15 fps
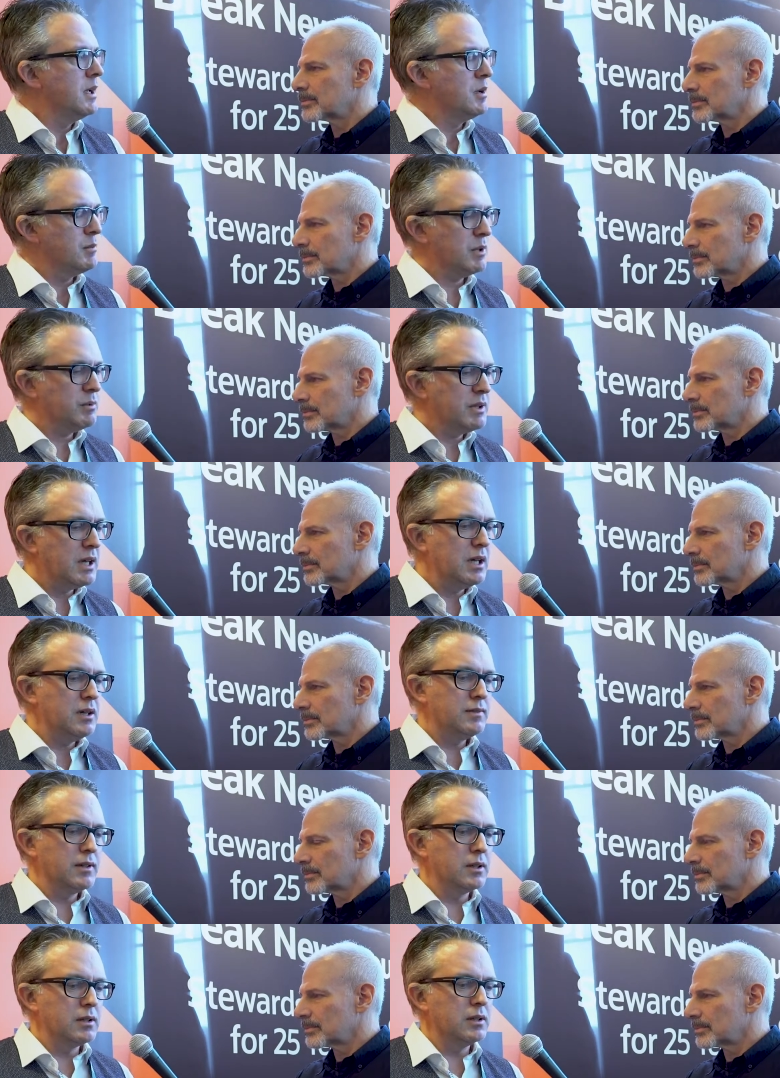Speaker 1: but we
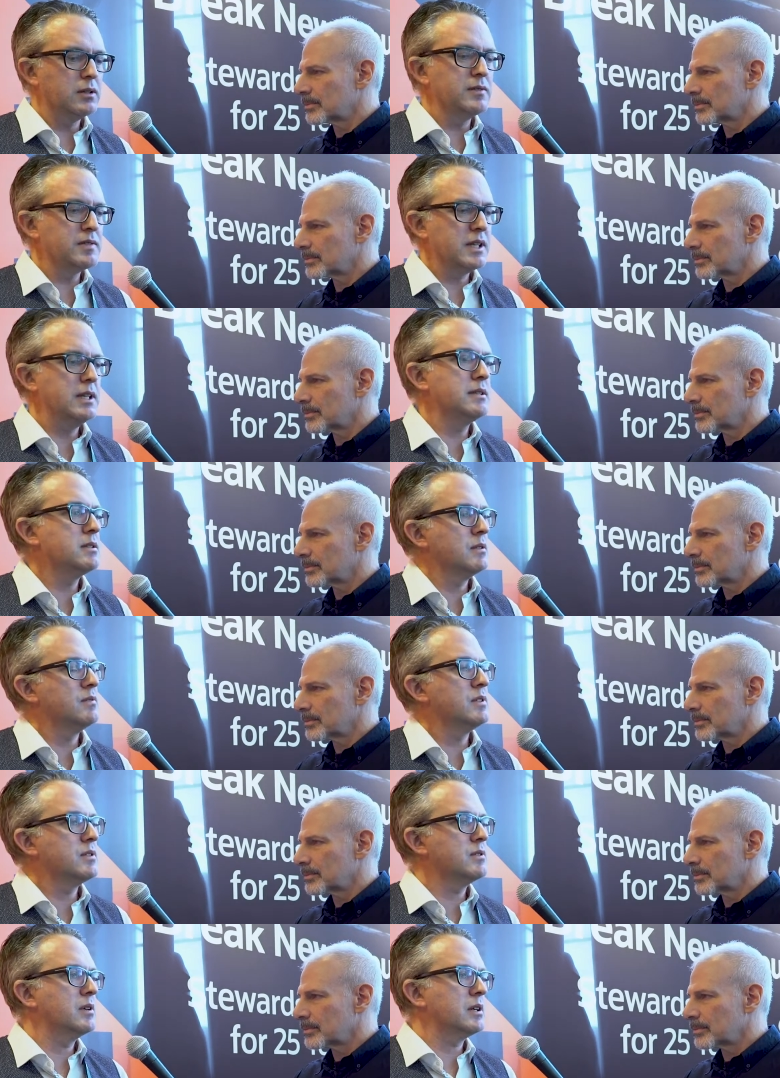have a lot of test
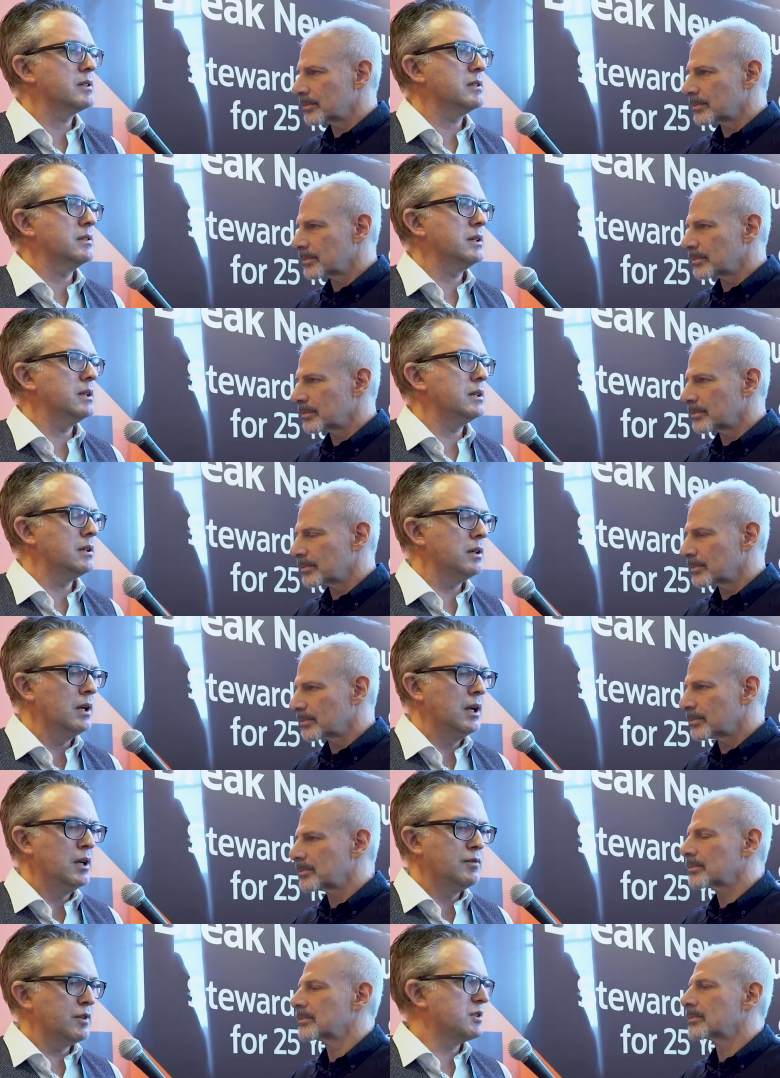infrastructure there
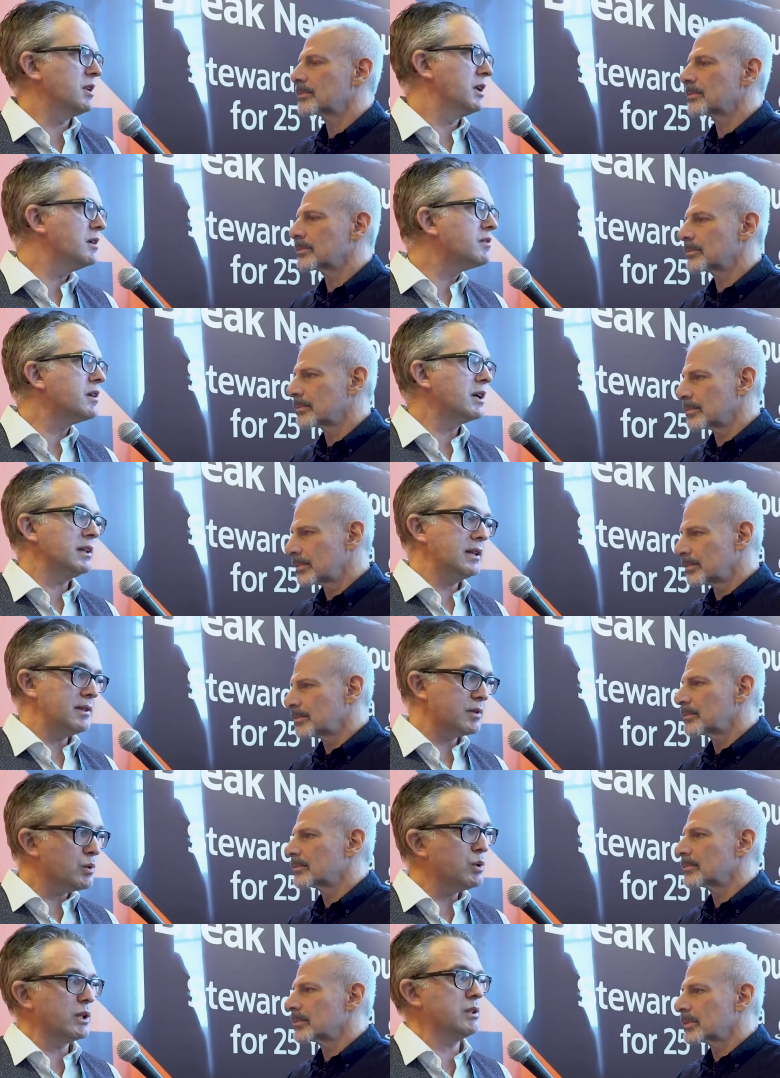for delivering
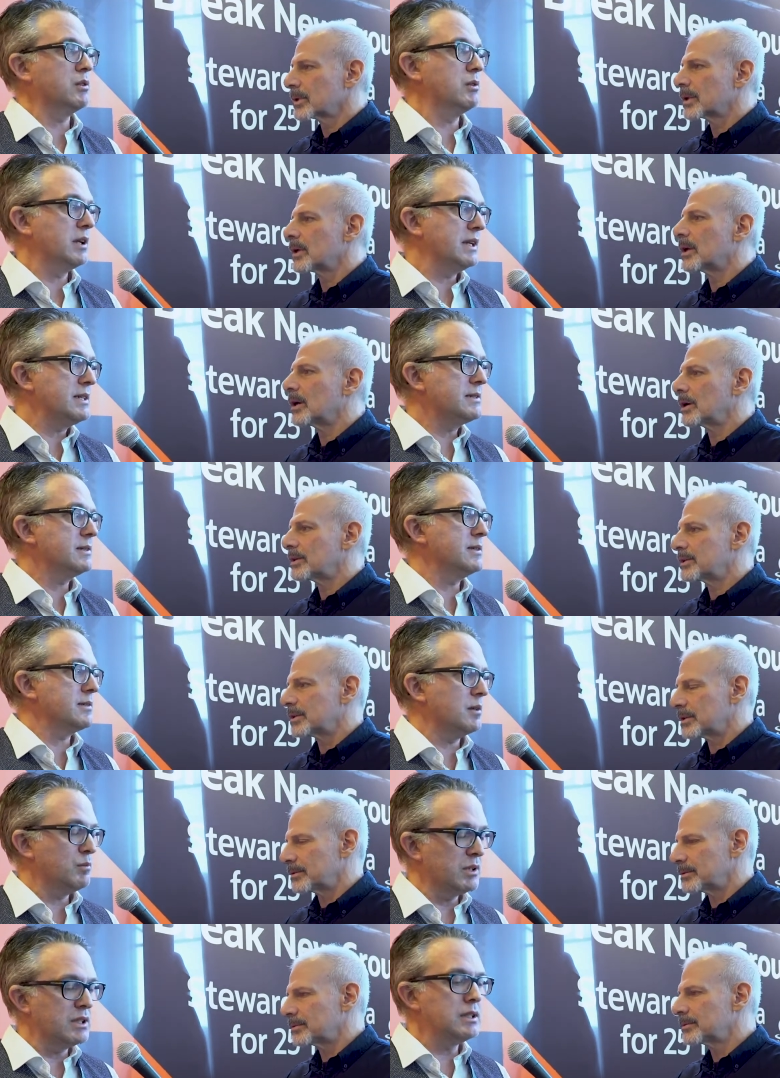these quicker releases,
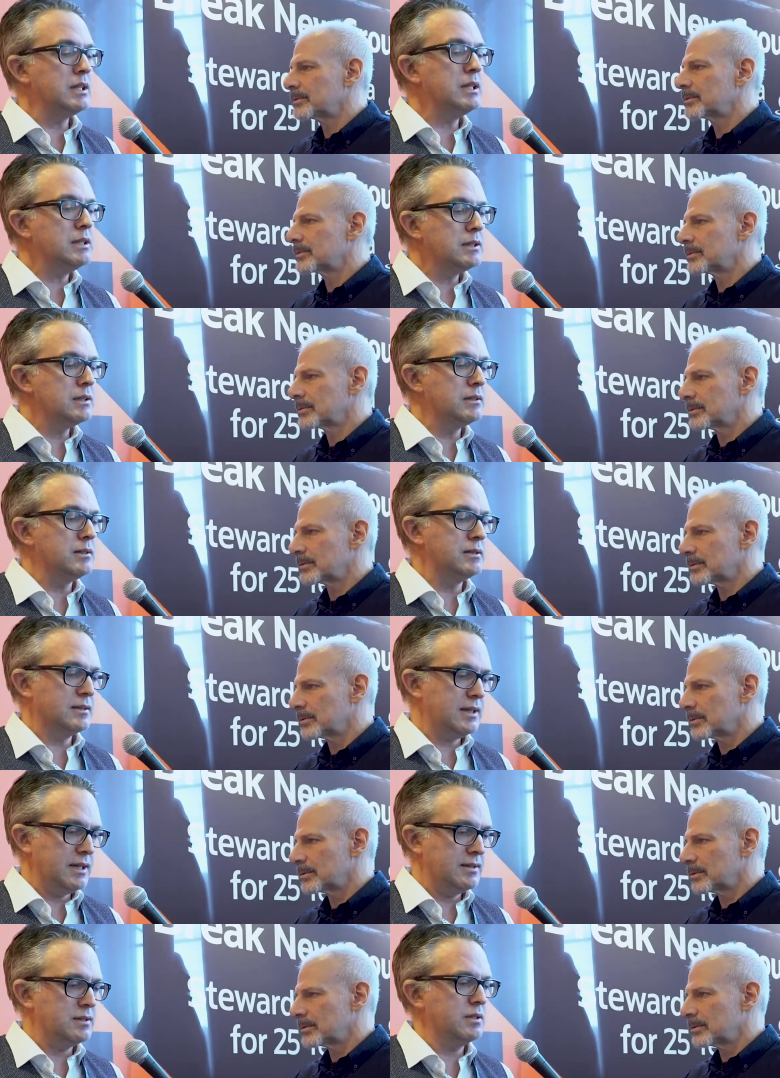and we needed the
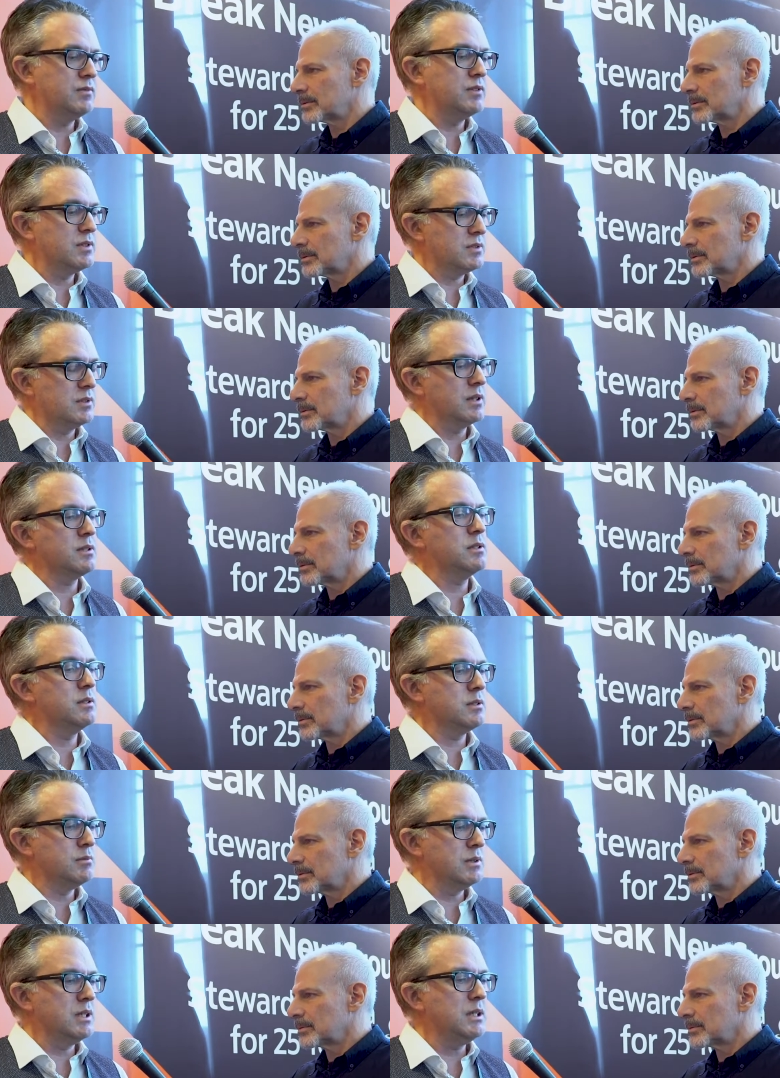test infrastructure
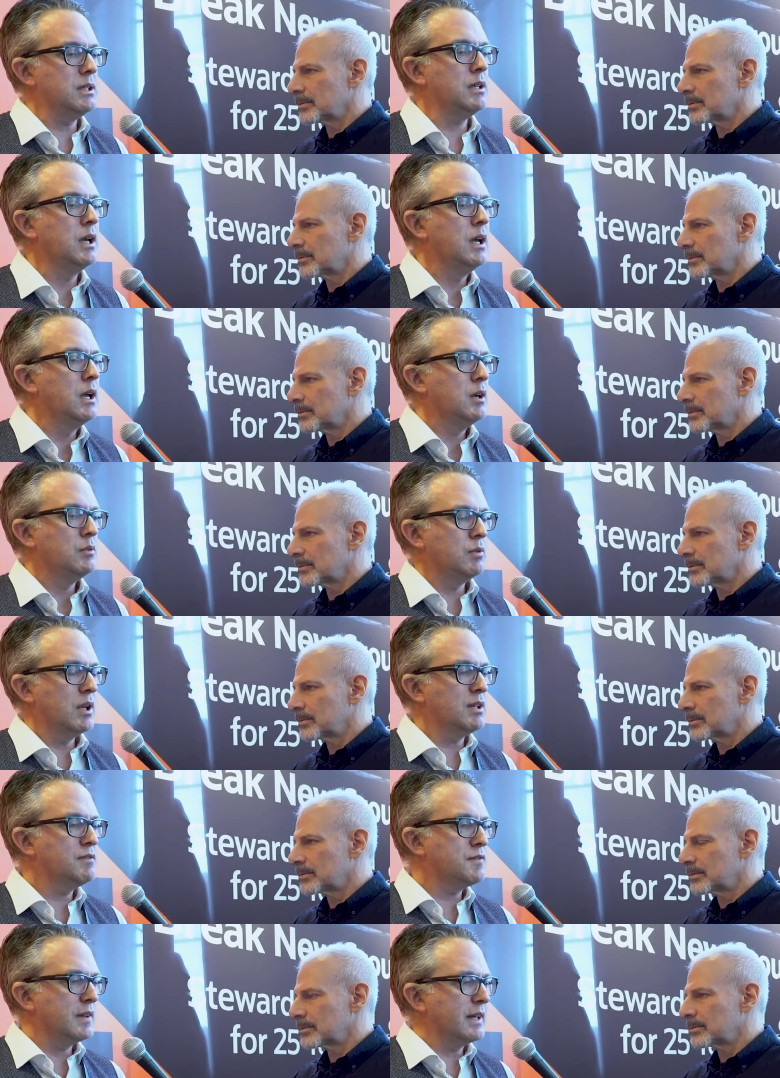to be
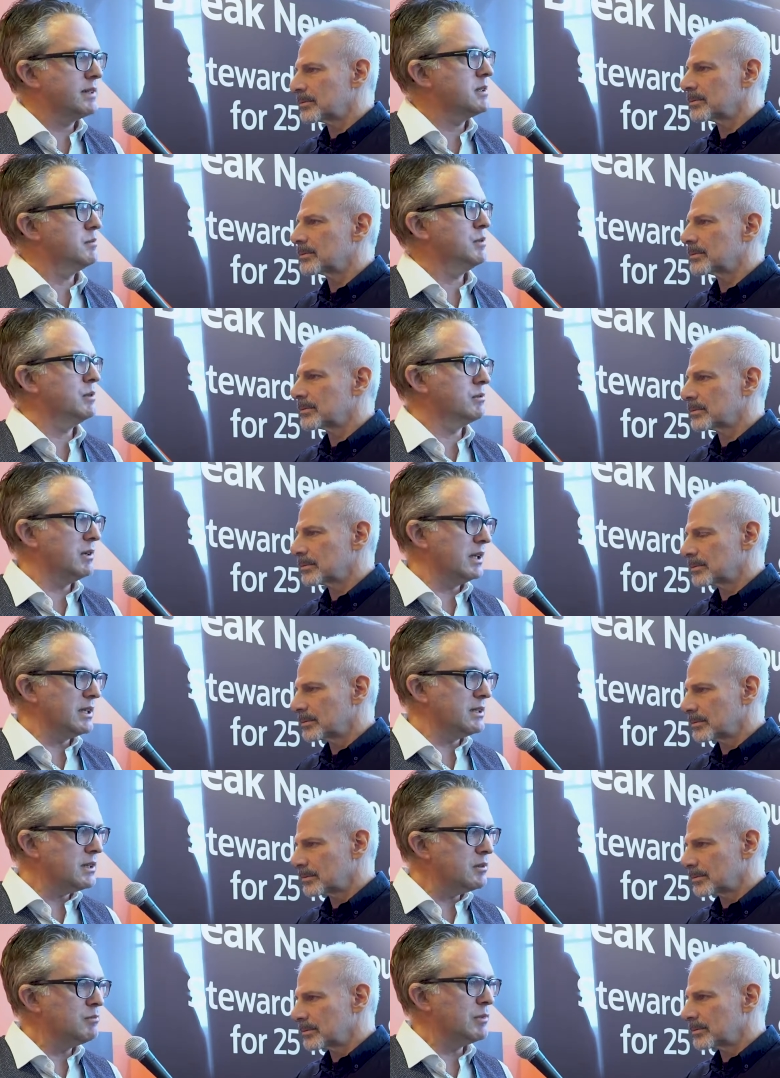really flexible, really
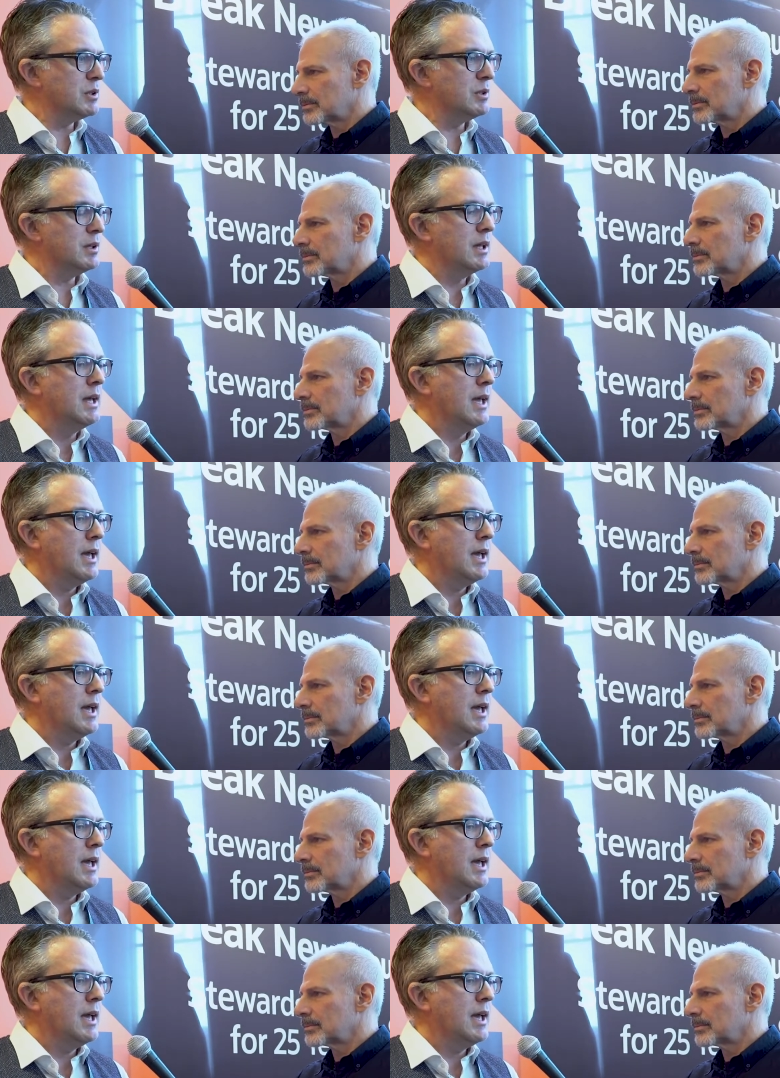nimble,